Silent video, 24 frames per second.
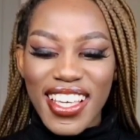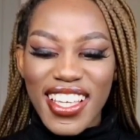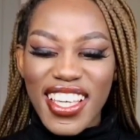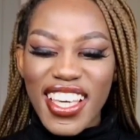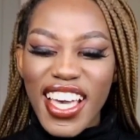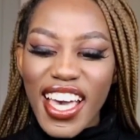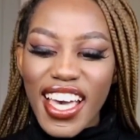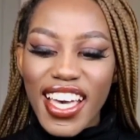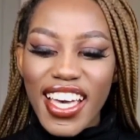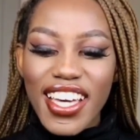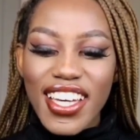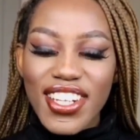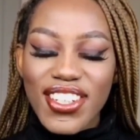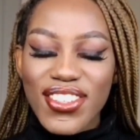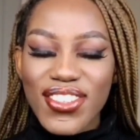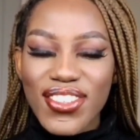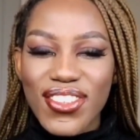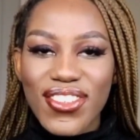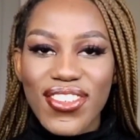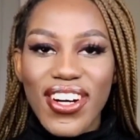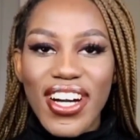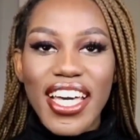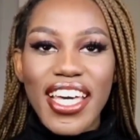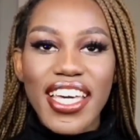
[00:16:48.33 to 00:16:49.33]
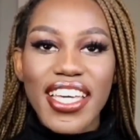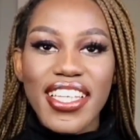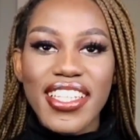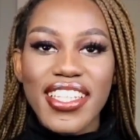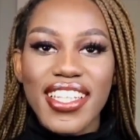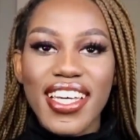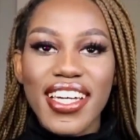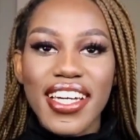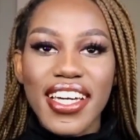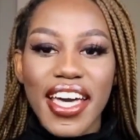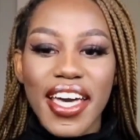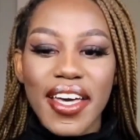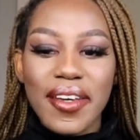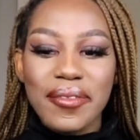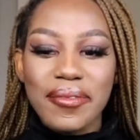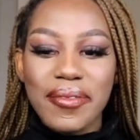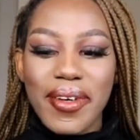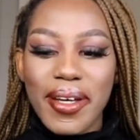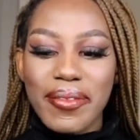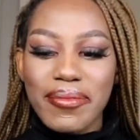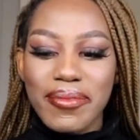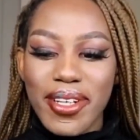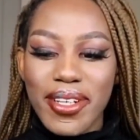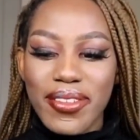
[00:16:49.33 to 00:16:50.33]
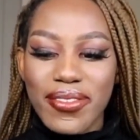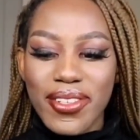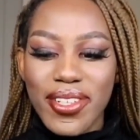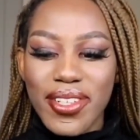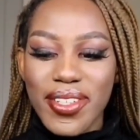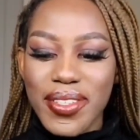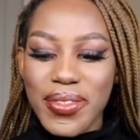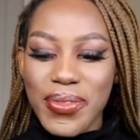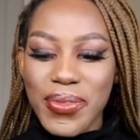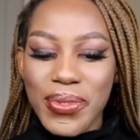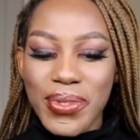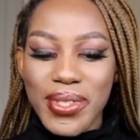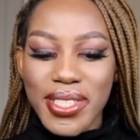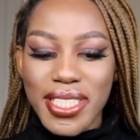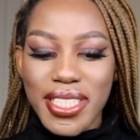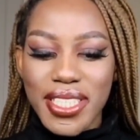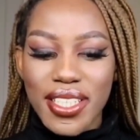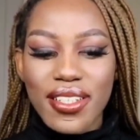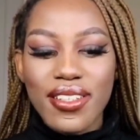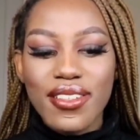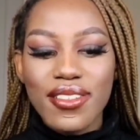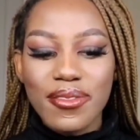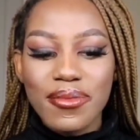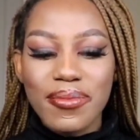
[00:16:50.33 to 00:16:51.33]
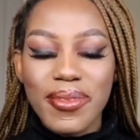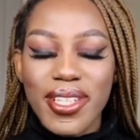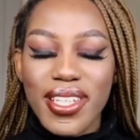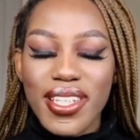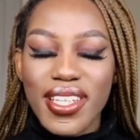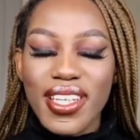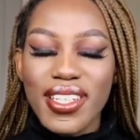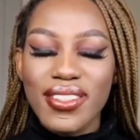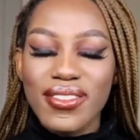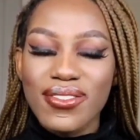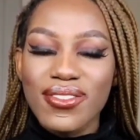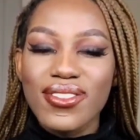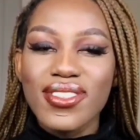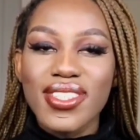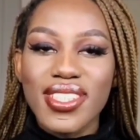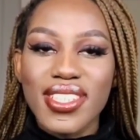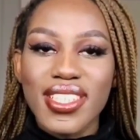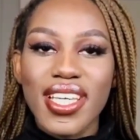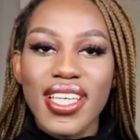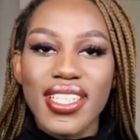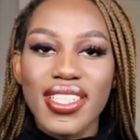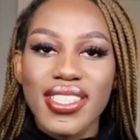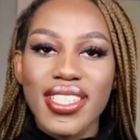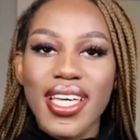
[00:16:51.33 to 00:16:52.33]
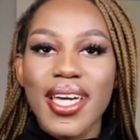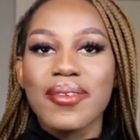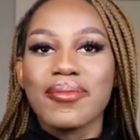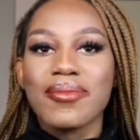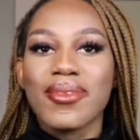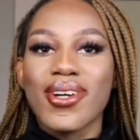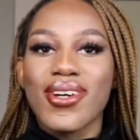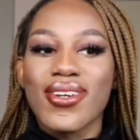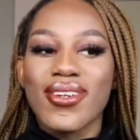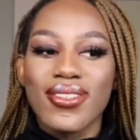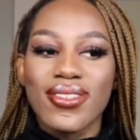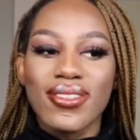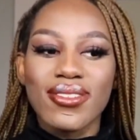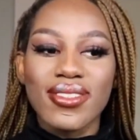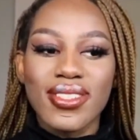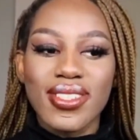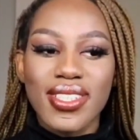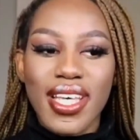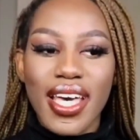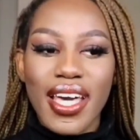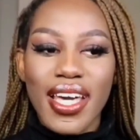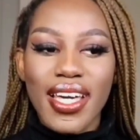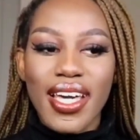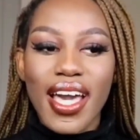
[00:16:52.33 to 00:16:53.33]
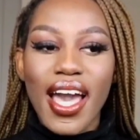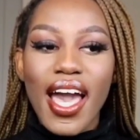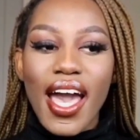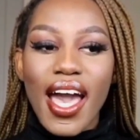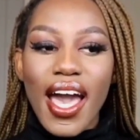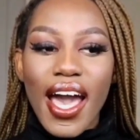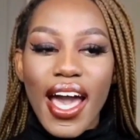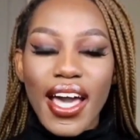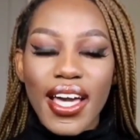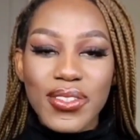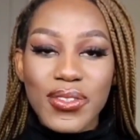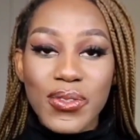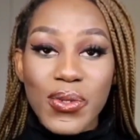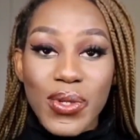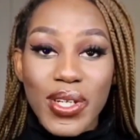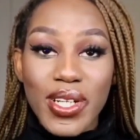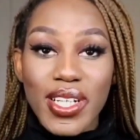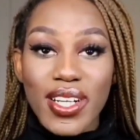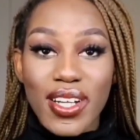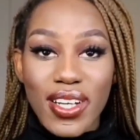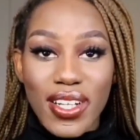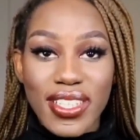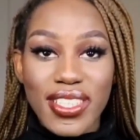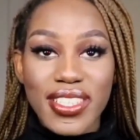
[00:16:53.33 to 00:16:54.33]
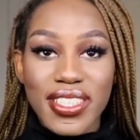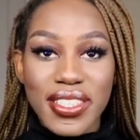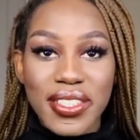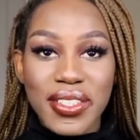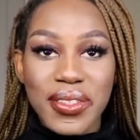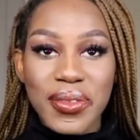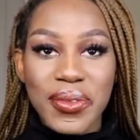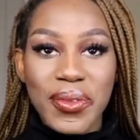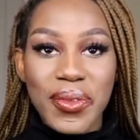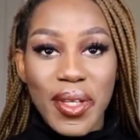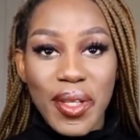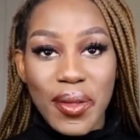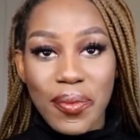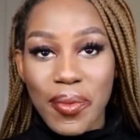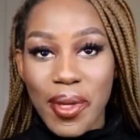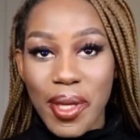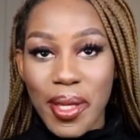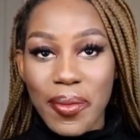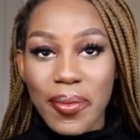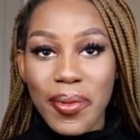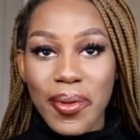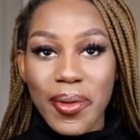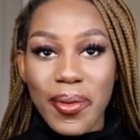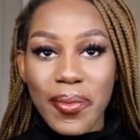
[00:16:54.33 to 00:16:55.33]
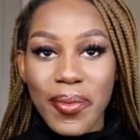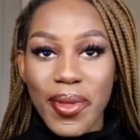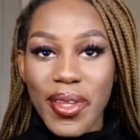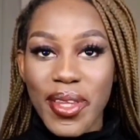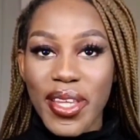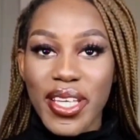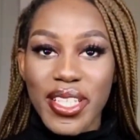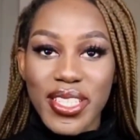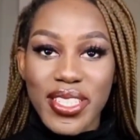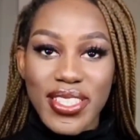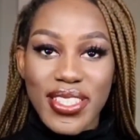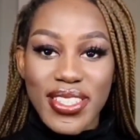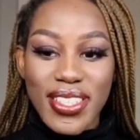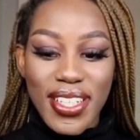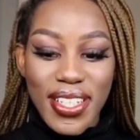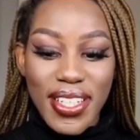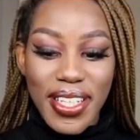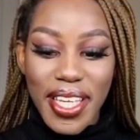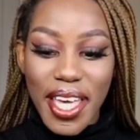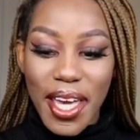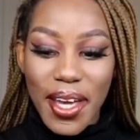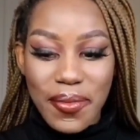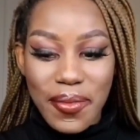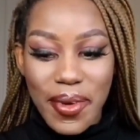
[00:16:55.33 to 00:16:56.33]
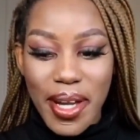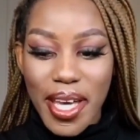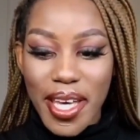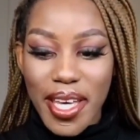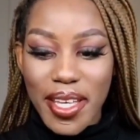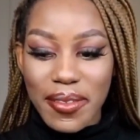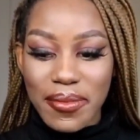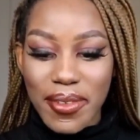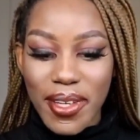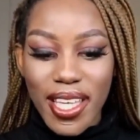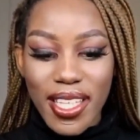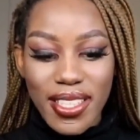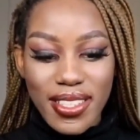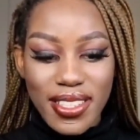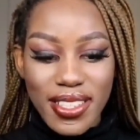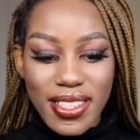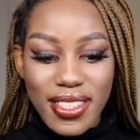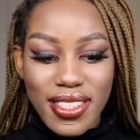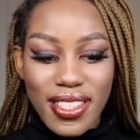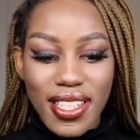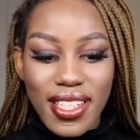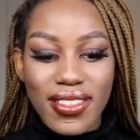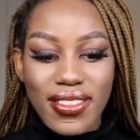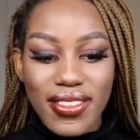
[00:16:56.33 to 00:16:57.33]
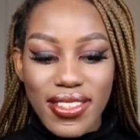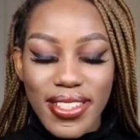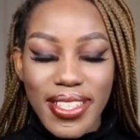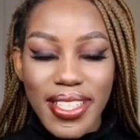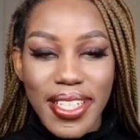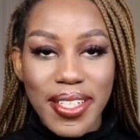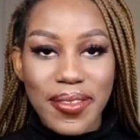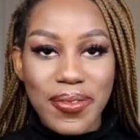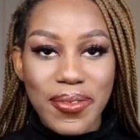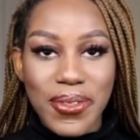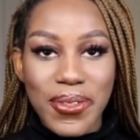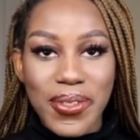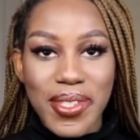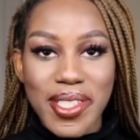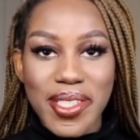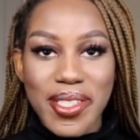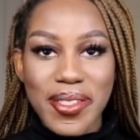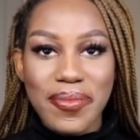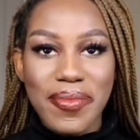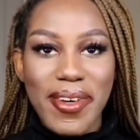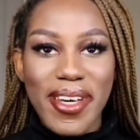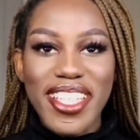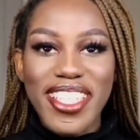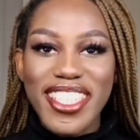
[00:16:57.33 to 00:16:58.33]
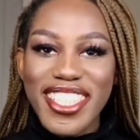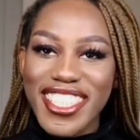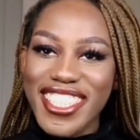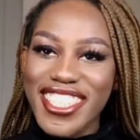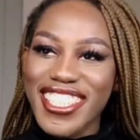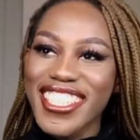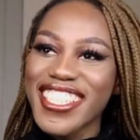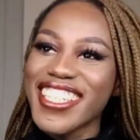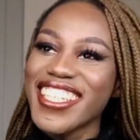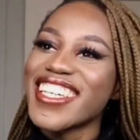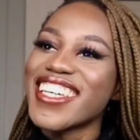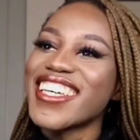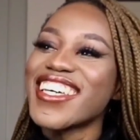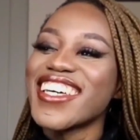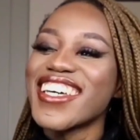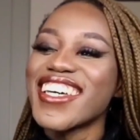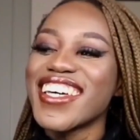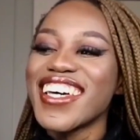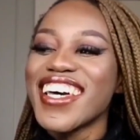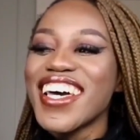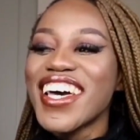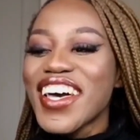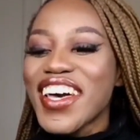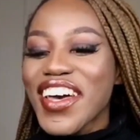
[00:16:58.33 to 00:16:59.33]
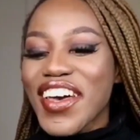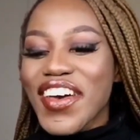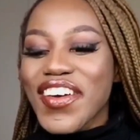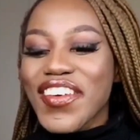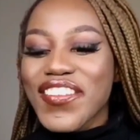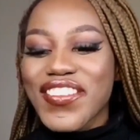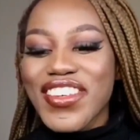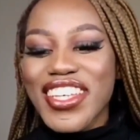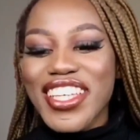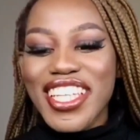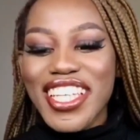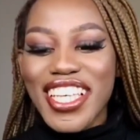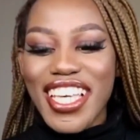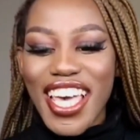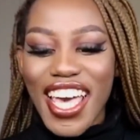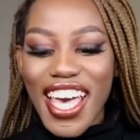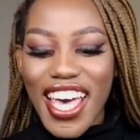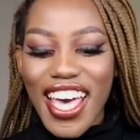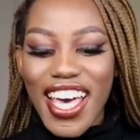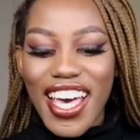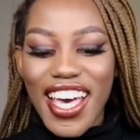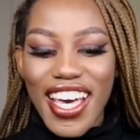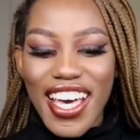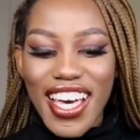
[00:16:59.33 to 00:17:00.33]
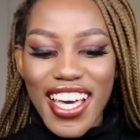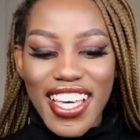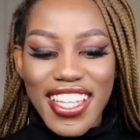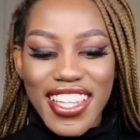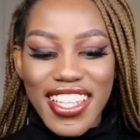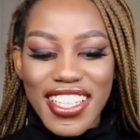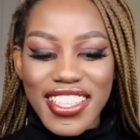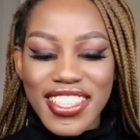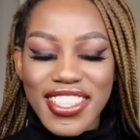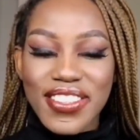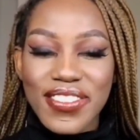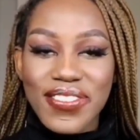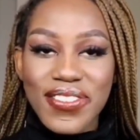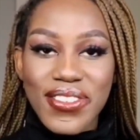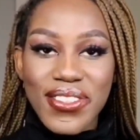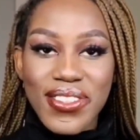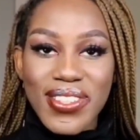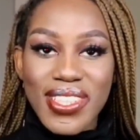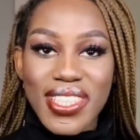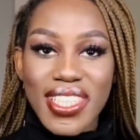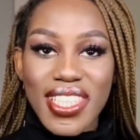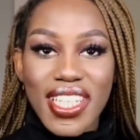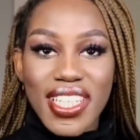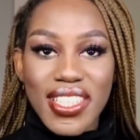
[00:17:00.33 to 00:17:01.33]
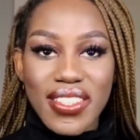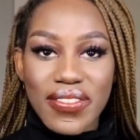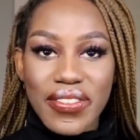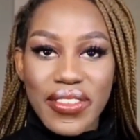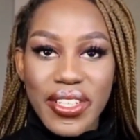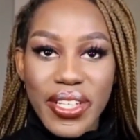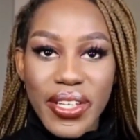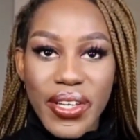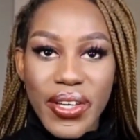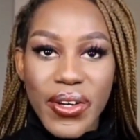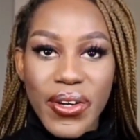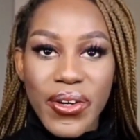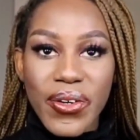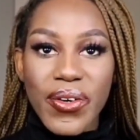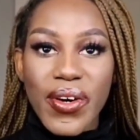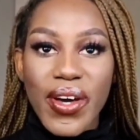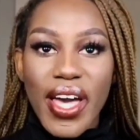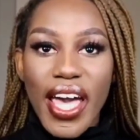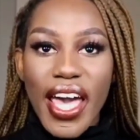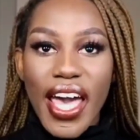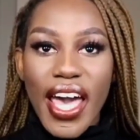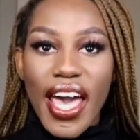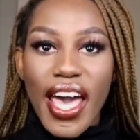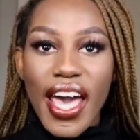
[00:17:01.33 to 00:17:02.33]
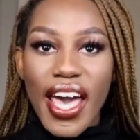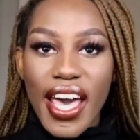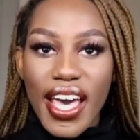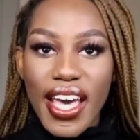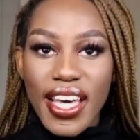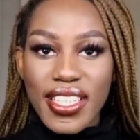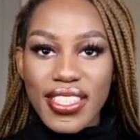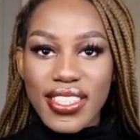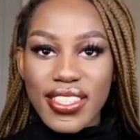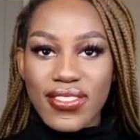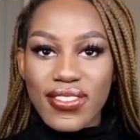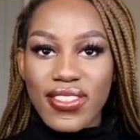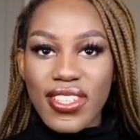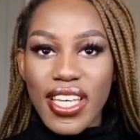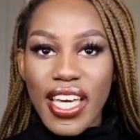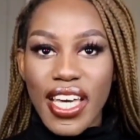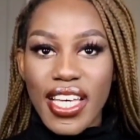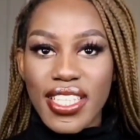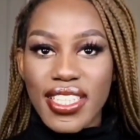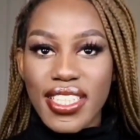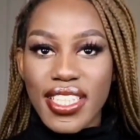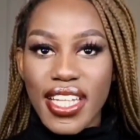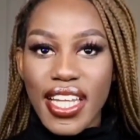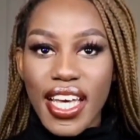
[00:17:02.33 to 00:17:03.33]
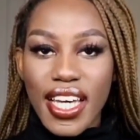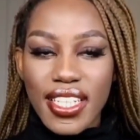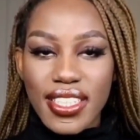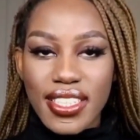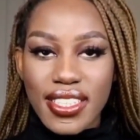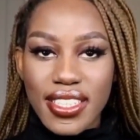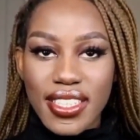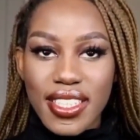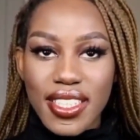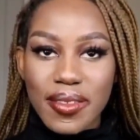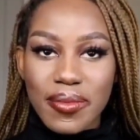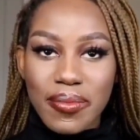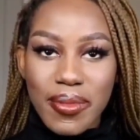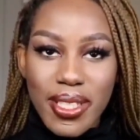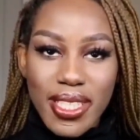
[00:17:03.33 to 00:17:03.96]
yeah, I don't know why, like I'm not very talkative, but then we'll see as time goes. Like I talk a lot with people, but then just not on camera, and now I feel like I'm talking too much. But yeah, that's it for today's video, and if you guys liked it,